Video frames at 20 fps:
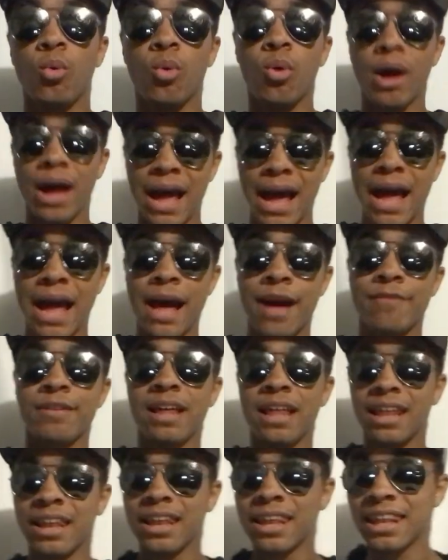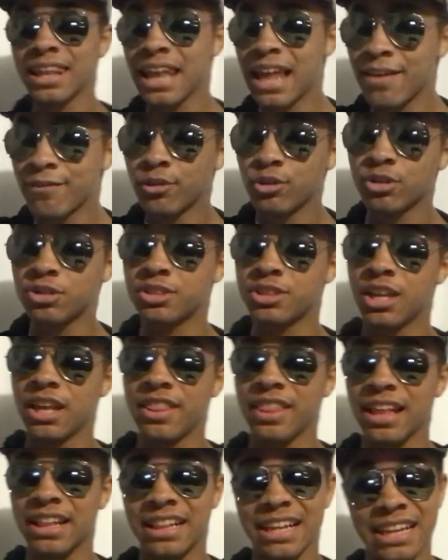will have levels
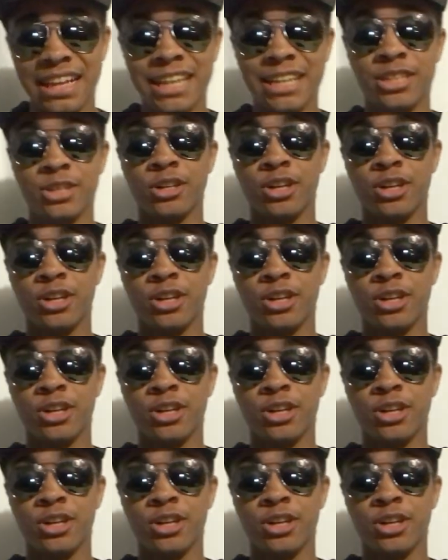that they need